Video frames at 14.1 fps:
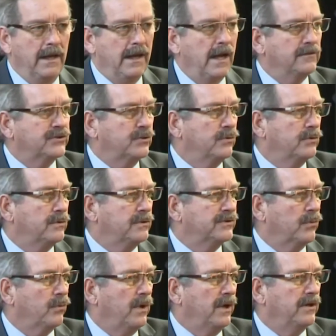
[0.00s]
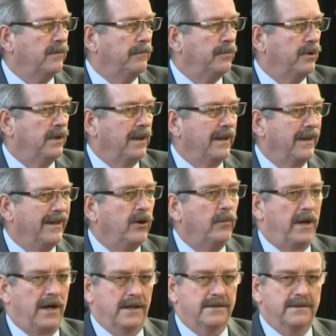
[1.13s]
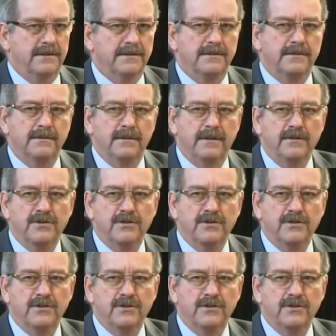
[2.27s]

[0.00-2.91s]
And now schools are wanting to put litter boxes